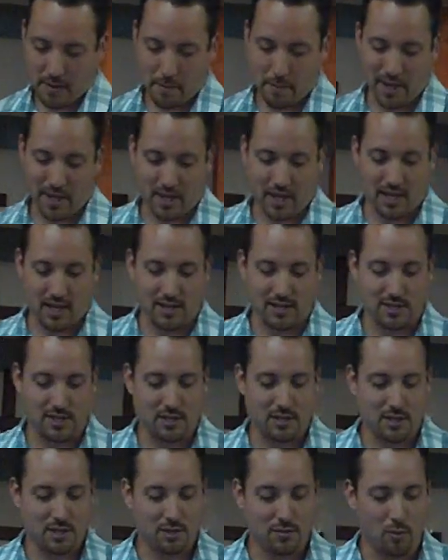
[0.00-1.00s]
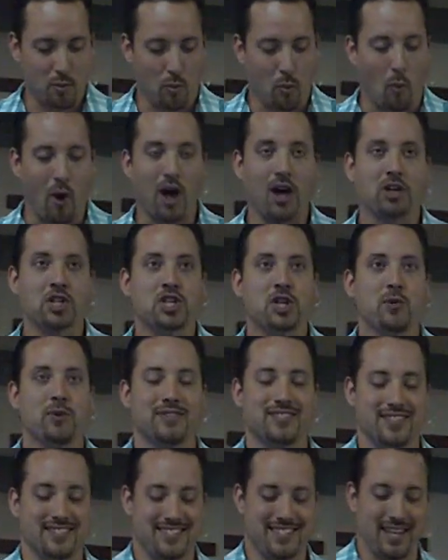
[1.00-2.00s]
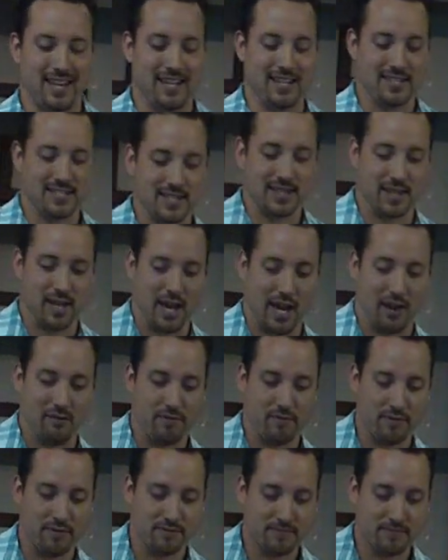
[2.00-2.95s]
because while she was a sinning slave,